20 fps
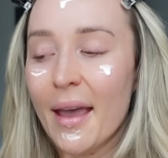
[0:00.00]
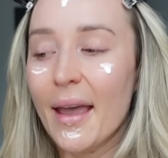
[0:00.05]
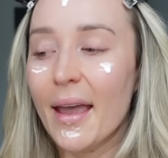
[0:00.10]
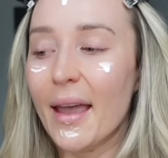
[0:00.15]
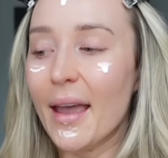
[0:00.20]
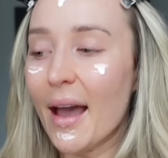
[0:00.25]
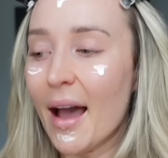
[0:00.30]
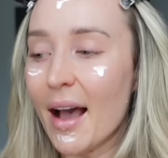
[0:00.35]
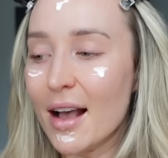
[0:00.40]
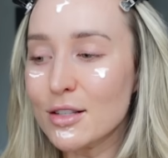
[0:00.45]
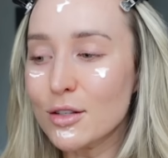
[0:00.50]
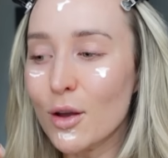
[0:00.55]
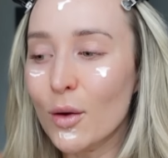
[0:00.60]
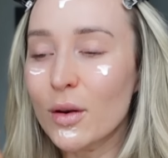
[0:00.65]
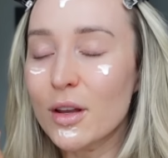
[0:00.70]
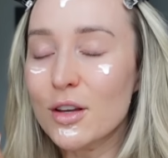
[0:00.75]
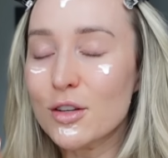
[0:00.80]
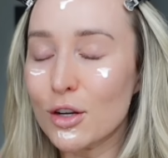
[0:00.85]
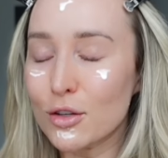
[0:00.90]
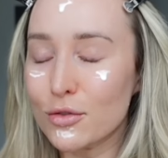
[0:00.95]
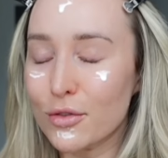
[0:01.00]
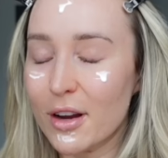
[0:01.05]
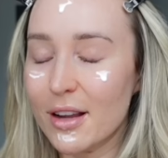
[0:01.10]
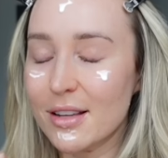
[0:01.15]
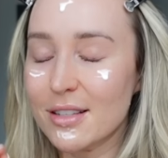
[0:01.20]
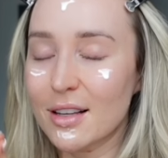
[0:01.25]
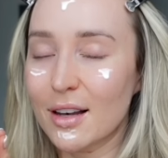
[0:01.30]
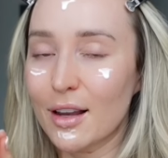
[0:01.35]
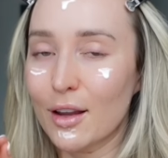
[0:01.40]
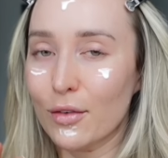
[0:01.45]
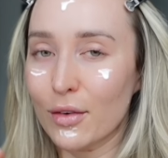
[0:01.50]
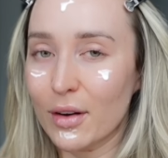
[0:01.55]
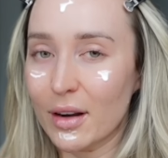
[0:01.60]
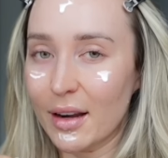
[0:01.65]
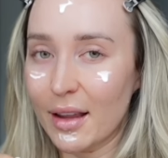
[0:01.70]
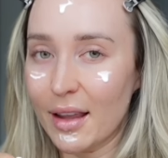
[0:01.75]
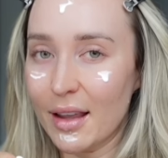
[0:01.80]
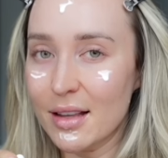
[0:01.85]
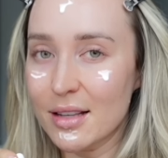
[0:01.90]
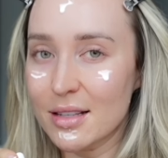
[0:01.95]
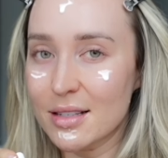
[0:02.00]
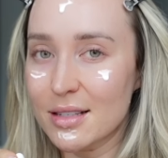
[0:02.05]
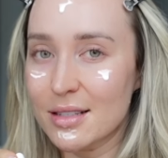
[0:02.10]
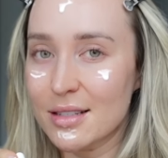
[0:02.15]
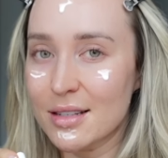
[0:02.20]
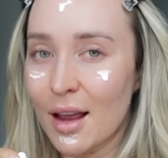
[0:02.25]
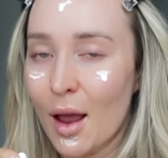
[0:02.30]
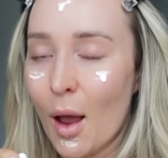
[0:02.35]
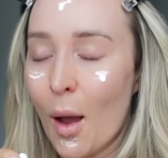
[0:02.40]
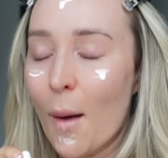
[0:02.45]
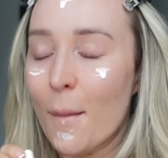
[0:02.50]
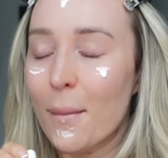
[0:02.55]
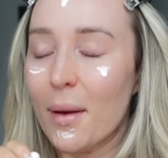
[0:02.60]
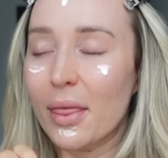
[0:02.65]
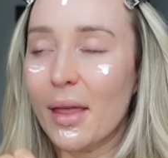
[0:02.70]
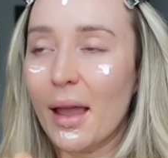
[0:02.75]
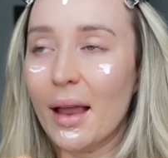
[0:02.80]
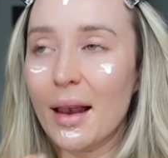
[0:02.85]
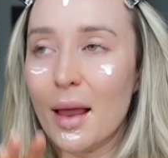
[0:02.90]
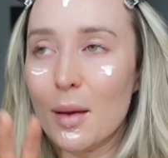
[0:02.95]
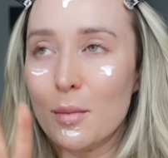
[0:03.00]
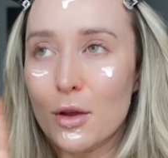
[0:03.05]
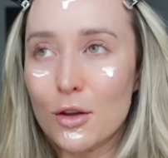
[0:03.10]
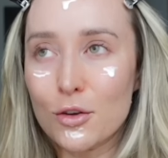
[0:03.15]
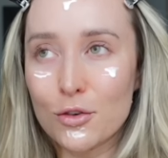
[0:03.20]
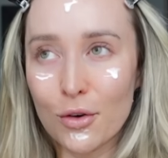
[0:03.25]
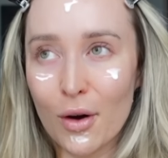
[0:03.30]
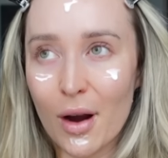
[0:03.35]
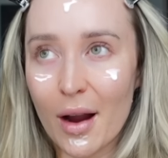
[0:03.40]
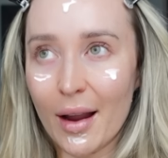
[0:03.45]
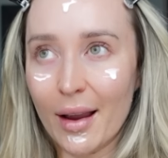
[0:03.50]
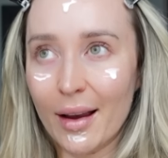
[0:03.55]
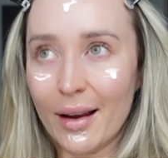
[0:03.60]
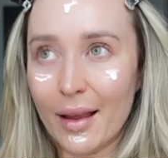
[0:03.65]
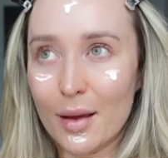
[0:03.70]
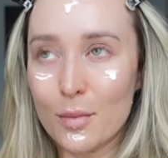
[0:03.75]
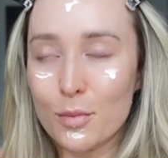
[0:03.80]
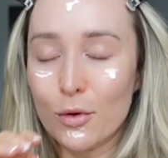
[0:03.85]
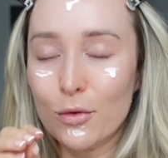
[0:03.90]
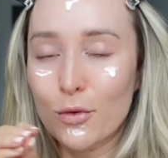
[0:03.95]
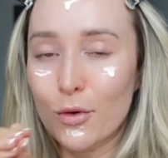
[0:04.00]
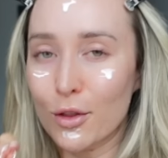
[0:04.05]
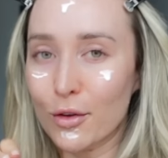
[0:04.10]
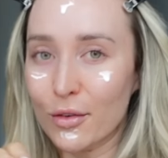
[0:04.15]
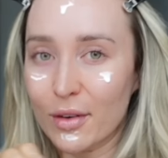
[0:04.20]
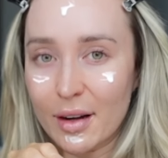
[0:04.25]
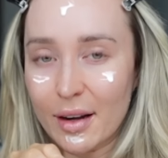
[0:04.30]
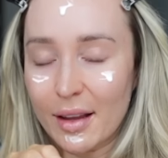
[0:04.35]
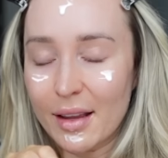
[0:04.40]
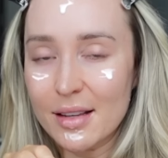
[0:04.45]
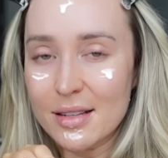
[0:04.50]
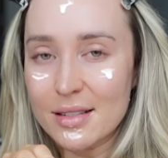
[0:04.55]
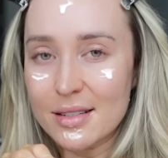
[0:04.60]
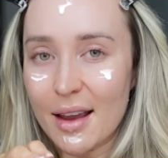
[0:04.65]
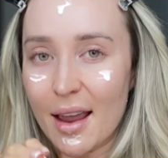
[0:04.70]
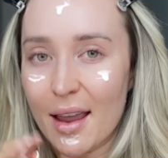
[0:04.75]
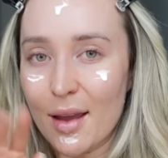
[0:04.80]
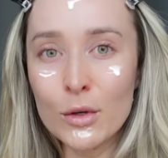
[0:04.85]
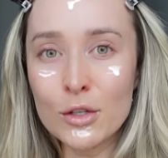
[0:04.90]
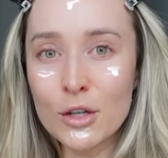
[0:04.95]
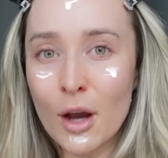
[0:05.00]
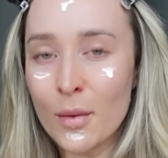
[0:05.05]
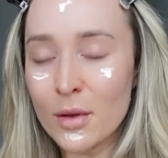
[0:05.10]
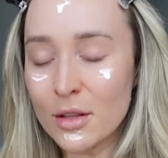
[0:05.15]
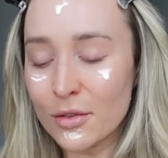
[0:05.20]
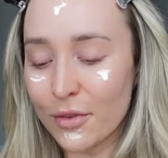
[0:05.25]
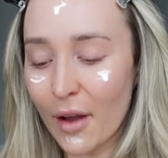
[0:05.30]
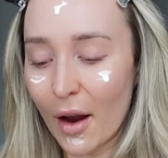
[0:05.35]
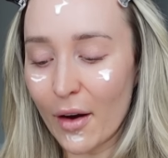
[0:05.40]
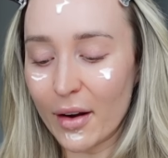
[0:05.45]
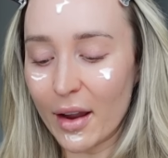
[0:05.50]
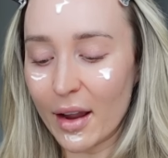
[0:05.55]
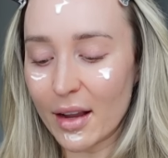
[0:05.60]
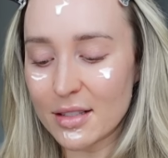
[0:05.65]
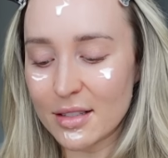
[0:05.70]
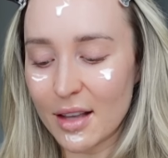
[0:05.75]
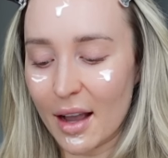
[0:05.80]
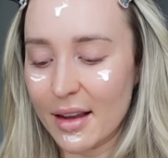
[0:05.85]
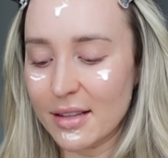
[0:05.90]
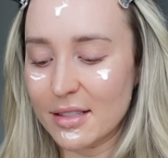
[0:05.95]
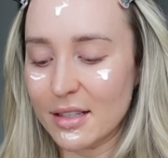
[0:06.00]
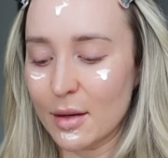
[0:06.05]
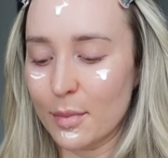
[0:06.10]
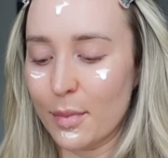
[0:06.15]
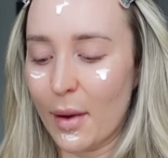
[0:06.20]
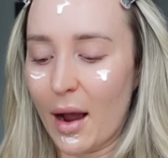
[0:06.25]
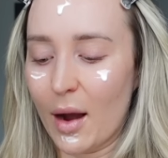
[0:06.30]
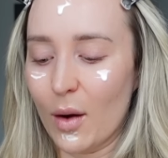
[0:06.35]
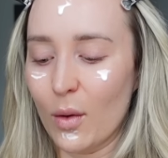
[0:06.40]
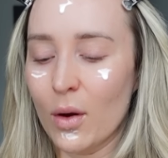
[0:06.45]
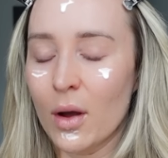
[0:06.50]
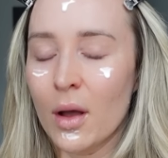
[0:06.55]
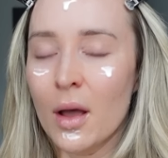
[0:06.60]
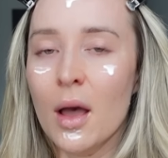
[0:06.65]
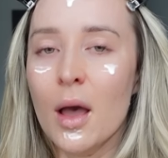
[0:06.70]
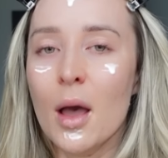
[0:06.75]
It has only just recently released, but they let me trial it before the release date, which I was very excited about.